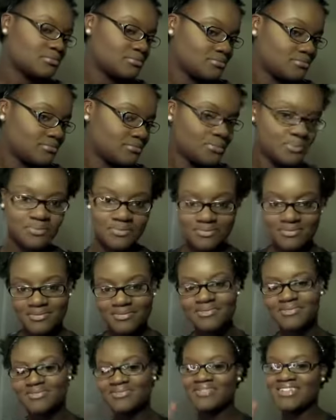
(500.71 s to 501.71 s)
Here's the
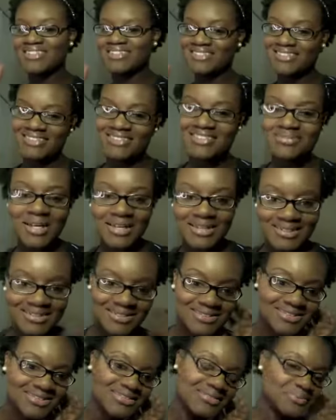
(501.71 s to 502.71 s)
side view, here's the other
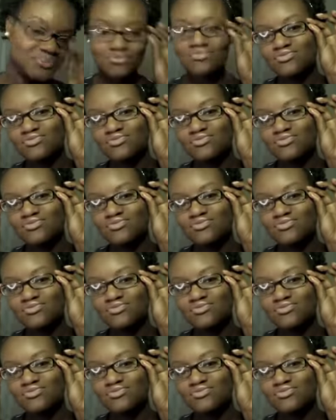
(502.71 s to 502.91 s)
side.